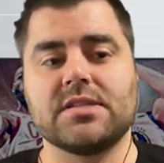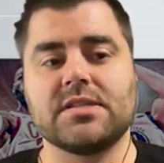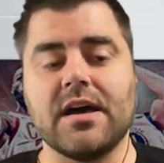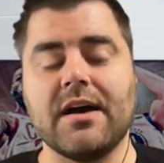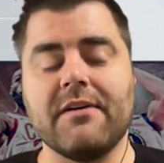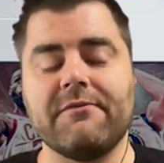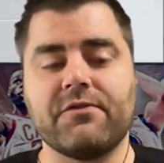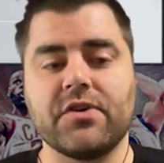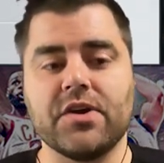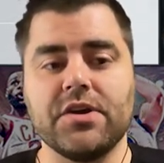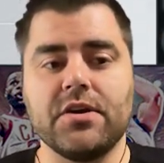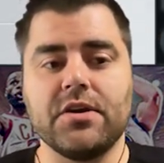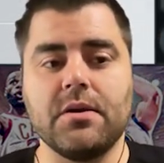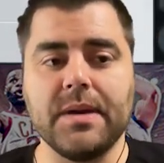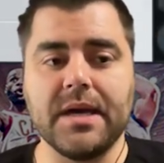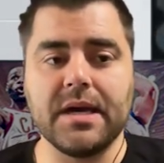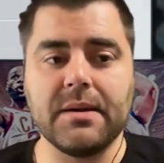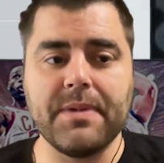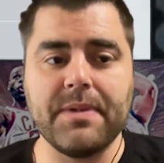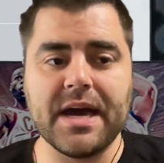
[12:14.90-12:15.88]
left for you to be
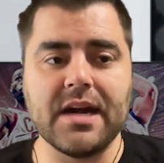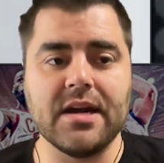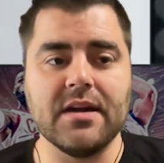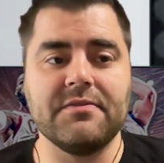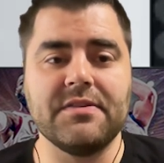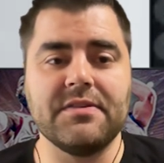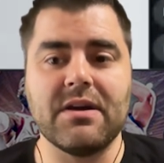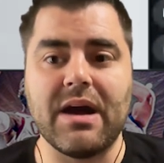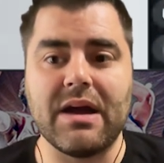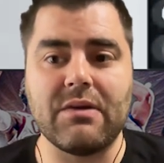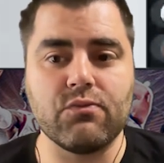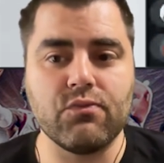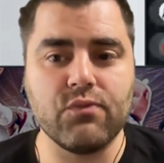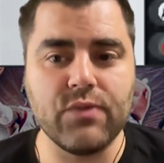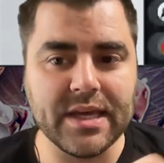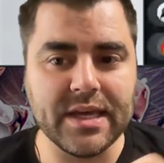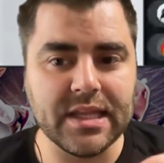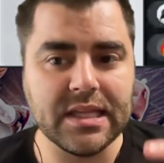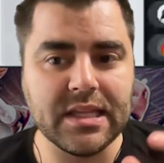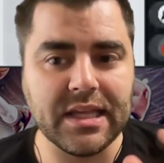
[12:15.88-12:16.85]
competitive. Now, I
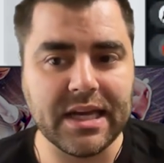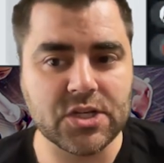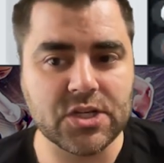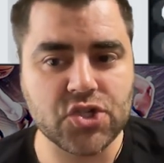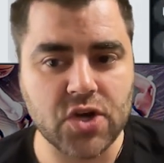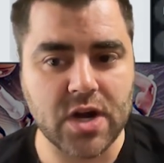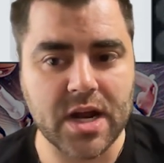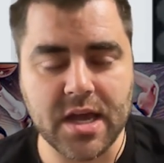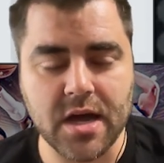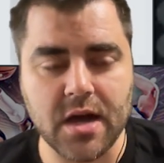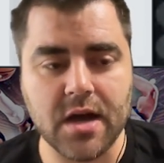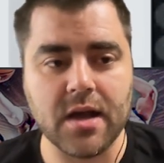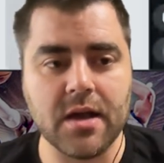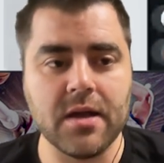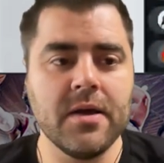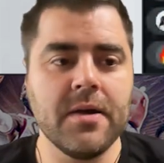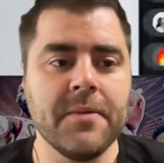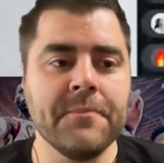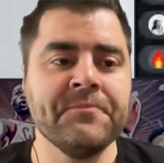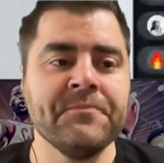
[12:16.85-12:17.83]
really like Trae Young.
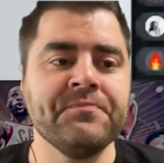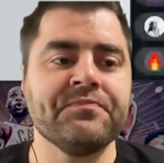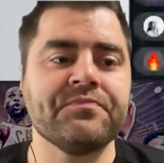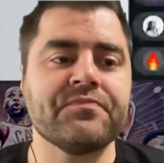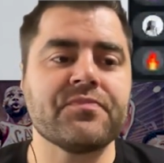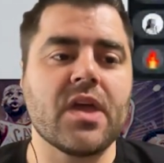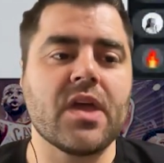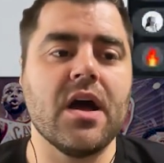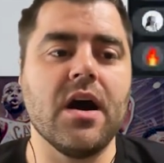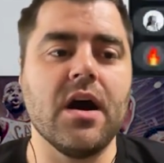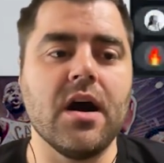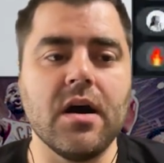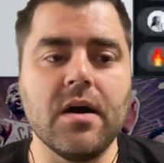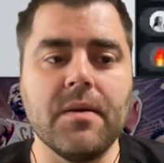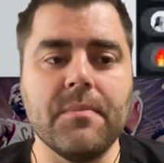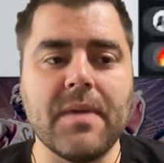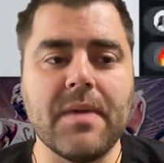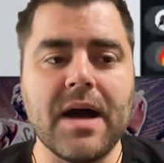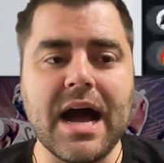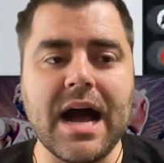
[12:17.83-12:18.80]

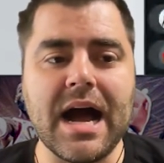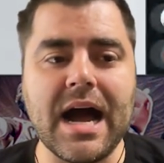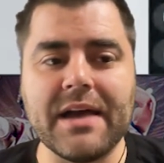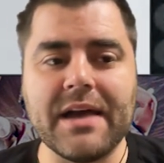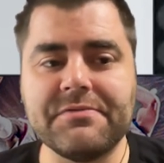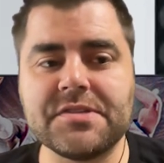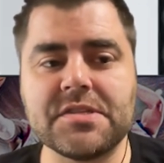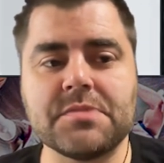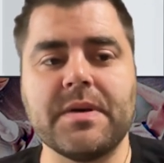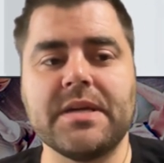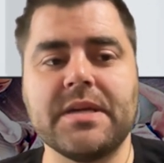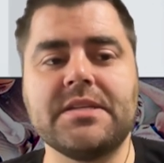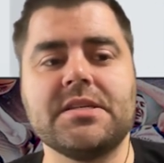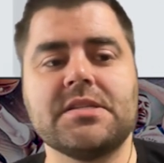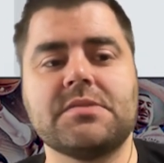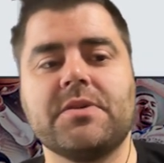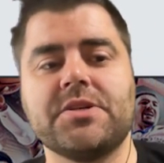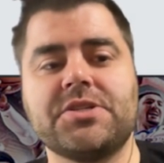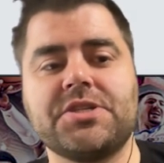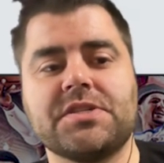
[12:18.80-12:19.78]
I've spent
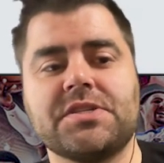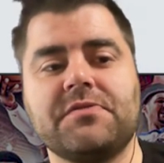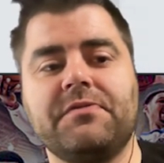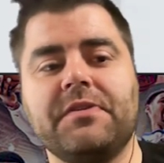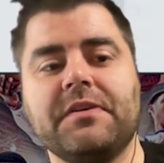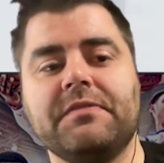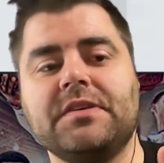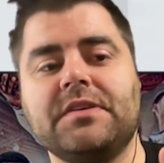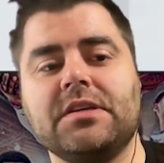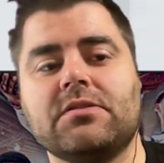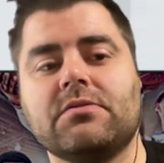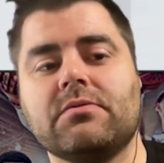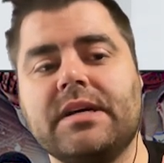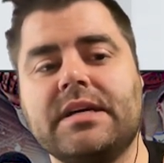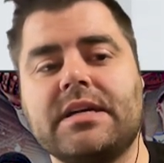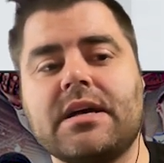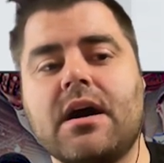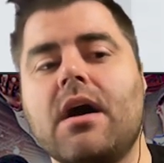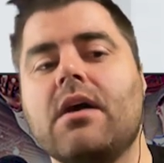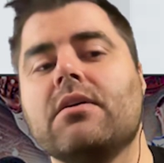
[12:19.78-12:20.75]
as much as
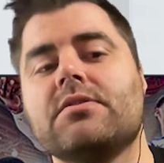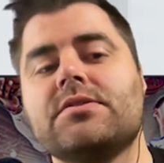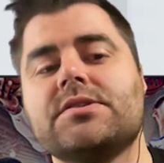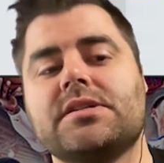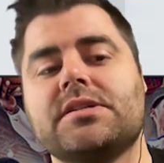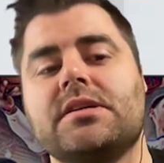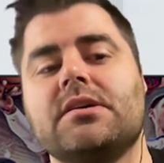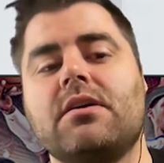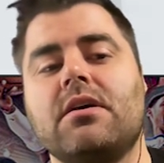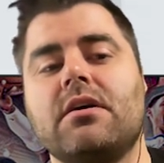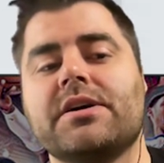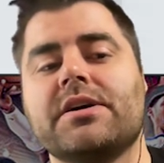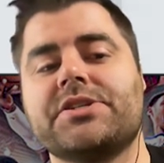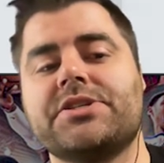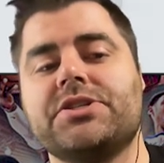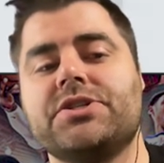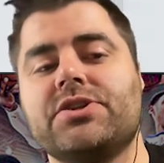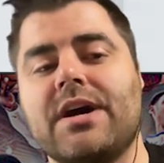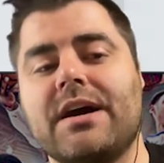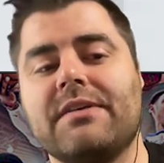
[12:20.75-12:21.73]
$53 in an auction
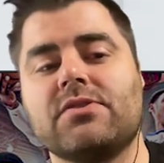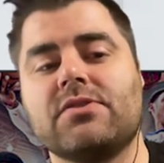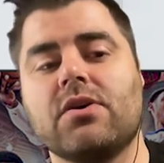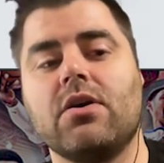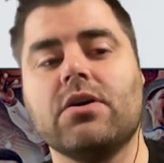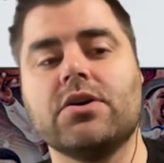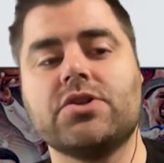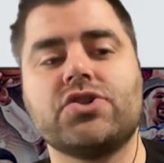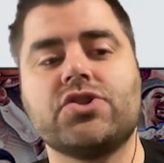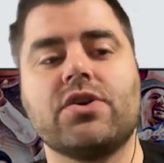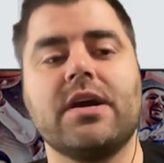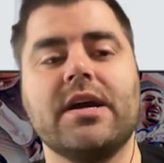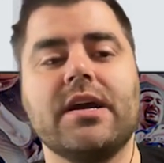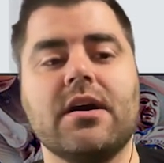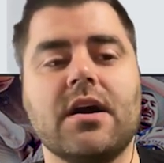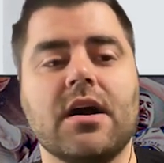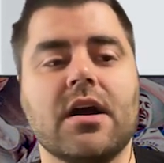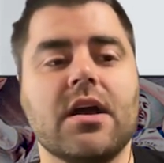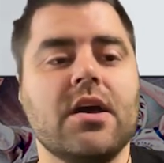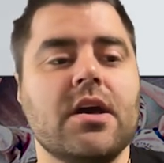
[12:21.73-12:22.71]
draft on Trae
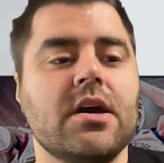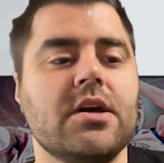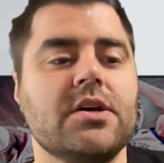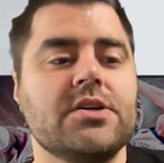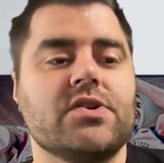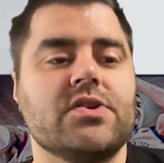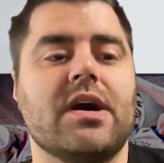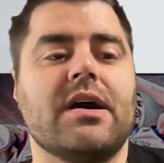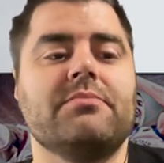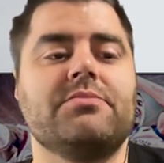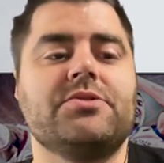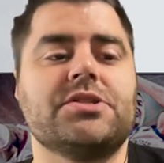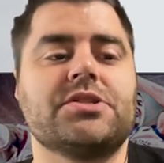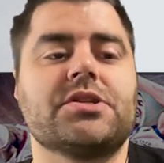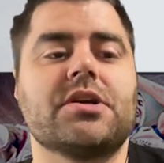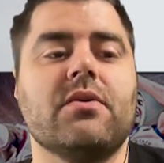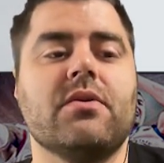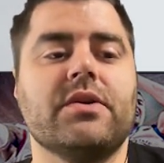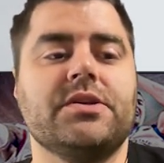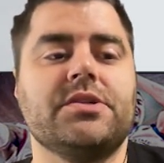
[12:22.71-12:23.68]
Young. So I'm just
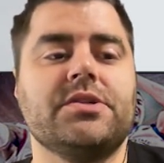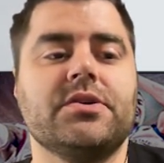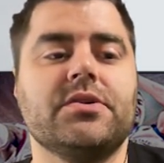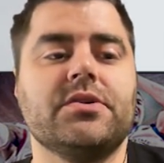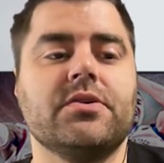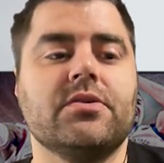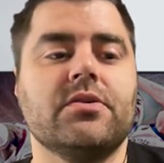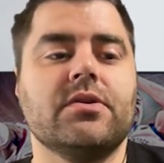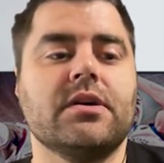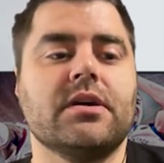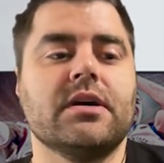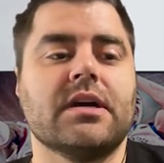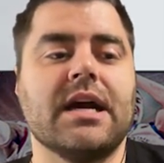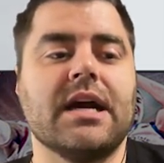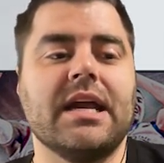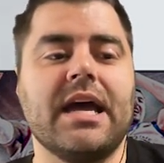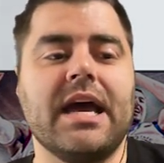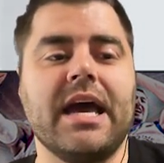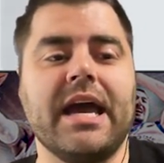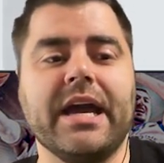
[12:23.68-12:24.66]
going to
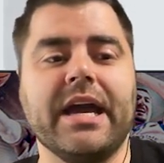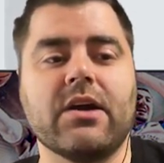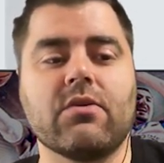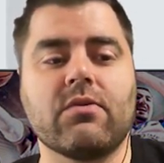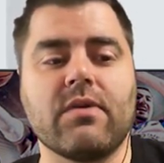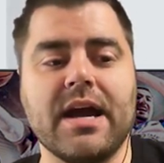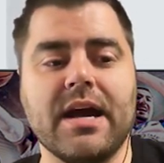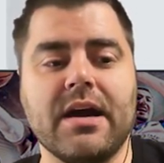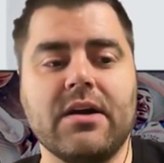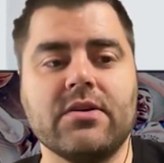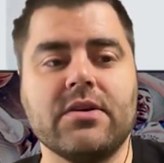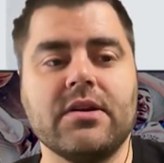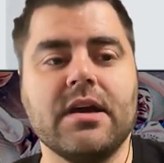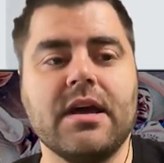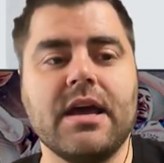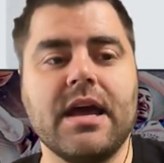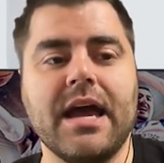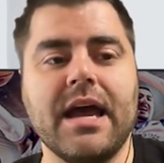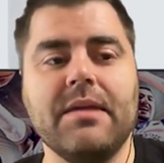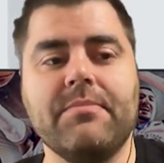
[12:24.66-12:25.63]
kind of hang around
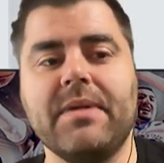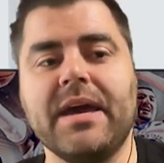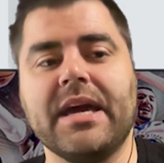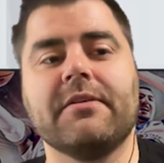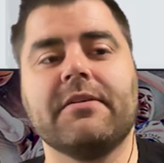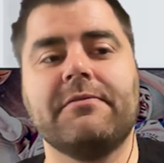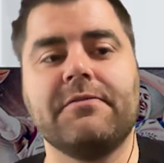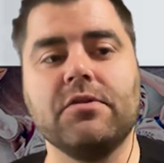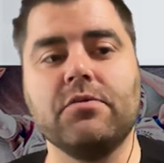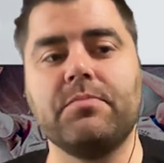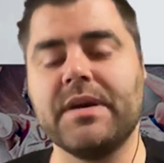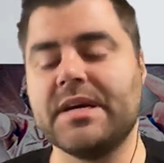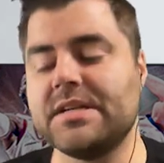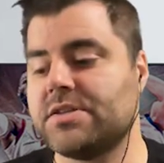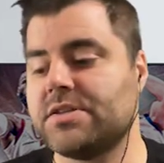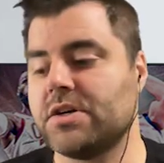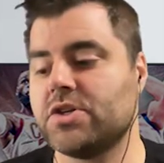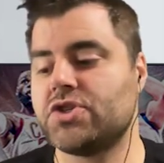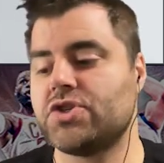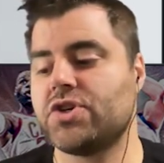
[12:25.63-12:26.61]
and make a few bids
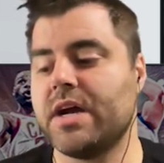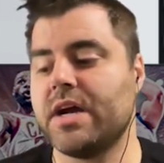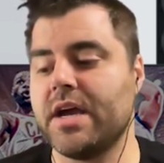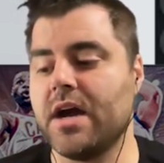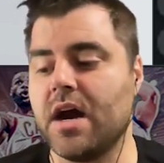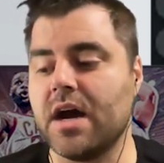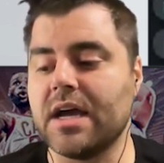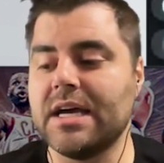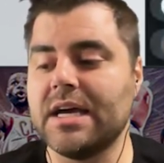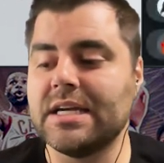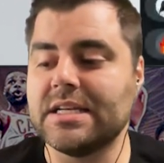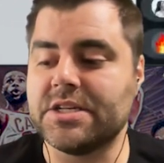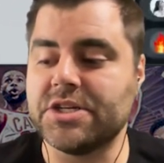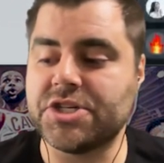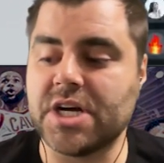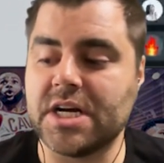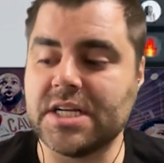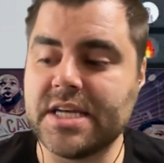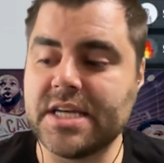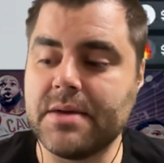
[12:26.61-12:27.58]
on Trae Young.
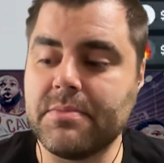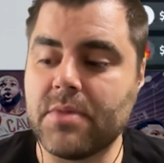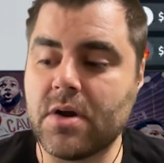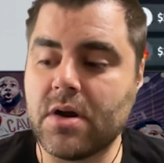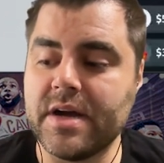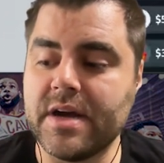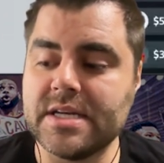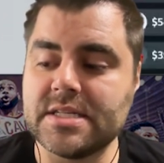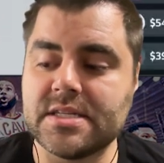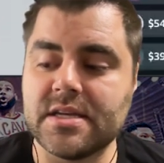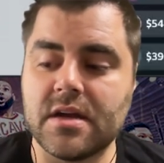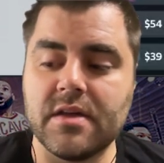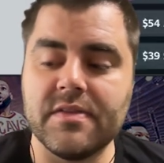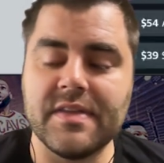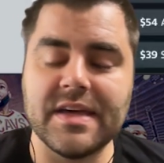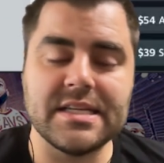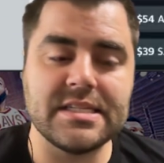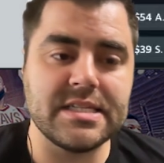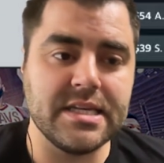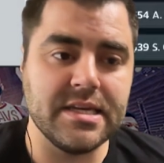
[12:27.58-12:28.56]
DeJounte Murray is not on
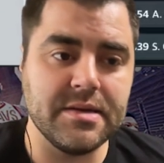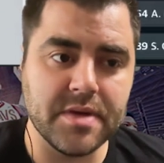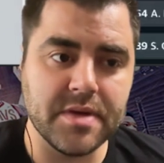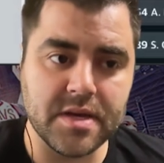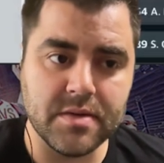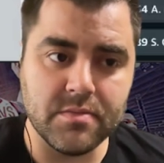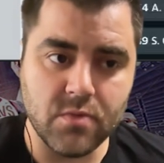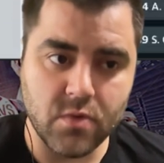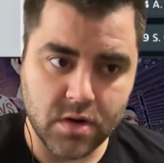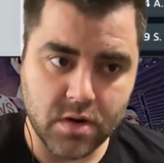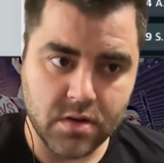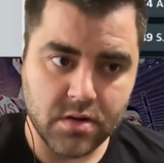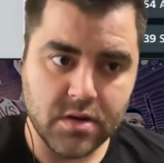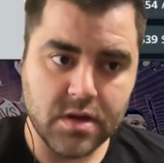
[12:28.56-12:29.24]
that team anymore.